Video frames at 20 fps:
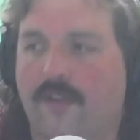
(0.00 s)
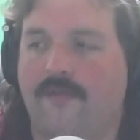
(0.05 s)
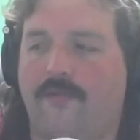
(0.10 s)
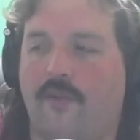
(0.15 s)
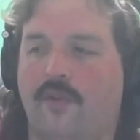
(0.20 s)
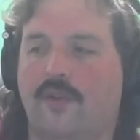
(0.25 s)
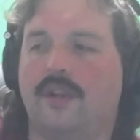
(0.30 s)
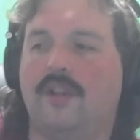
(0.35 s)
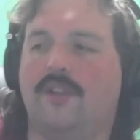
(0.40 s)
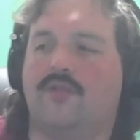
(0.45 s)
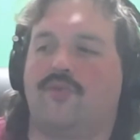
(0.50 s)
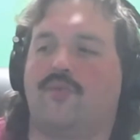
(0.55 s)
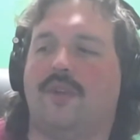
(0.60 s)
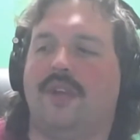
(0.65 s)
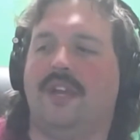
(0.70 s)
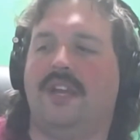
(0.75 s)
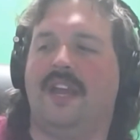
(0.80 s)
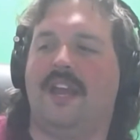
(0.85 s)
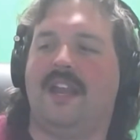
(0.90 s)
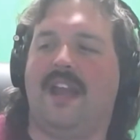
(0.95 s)

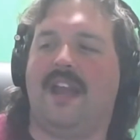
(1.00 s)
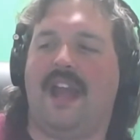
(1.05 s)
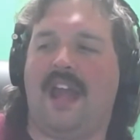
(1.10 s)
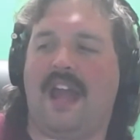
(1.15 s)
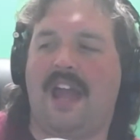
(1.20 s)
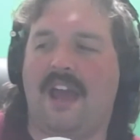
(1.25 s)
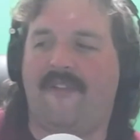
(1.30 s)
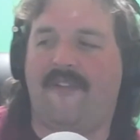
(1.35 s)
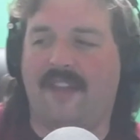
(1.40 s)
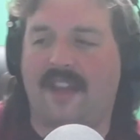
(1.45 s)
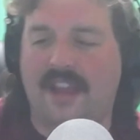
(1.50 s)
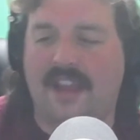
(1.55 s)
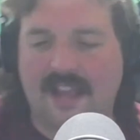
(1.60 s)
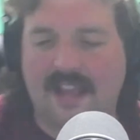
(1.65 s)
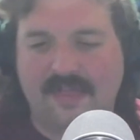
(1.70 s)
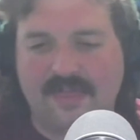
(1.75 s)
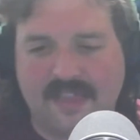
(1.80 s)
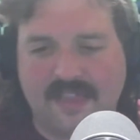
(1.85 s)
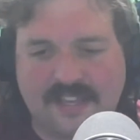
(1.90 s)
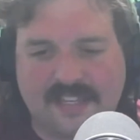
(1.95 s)
43.5
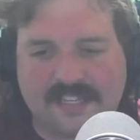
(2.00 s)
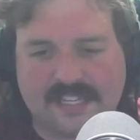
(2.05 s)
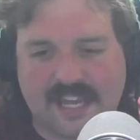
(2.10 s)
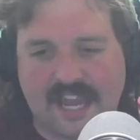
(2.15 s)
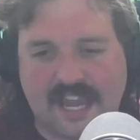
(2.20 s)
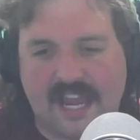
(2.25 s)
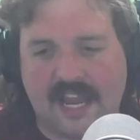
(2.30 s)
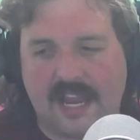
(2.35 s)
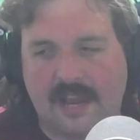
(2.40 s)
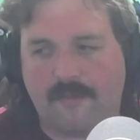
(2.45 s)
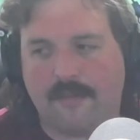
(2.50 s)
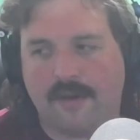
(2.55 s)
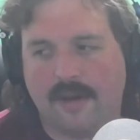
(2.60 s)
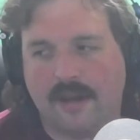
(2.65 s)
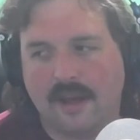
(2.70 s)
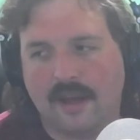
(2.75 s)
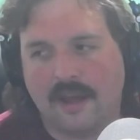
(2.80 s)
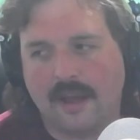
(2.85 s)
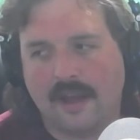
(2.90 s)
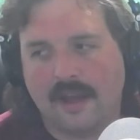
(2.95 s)
in this game.
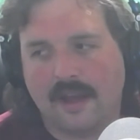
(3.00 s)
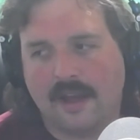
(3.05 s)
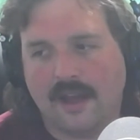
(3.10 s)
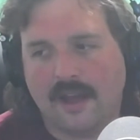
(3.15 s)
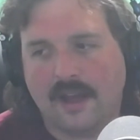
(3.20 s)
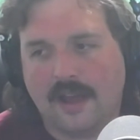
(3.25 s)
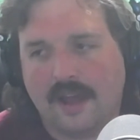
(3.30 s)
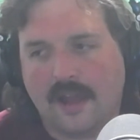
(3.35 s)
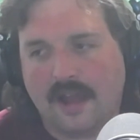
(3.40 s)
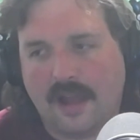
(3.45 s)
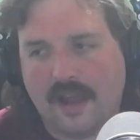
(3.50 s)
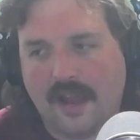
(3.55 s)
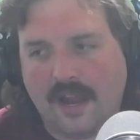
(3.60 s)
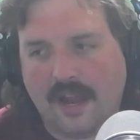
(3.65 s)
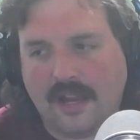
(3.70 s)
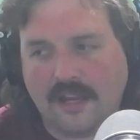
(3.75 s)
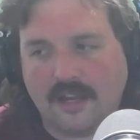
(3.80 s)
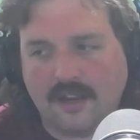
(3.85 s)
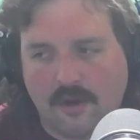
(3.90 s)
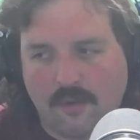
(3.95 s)

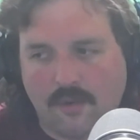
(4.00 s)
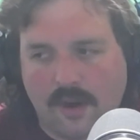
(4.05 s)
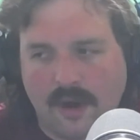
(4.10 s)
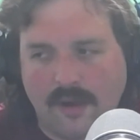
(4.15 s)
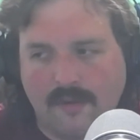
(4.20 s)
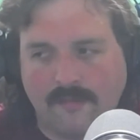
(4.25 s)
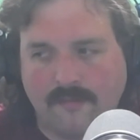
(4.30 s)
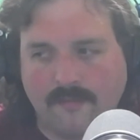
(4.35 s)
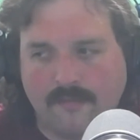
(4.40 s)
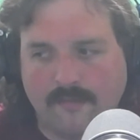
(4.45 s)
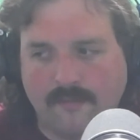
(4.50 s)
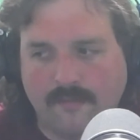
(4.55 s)
And you know what?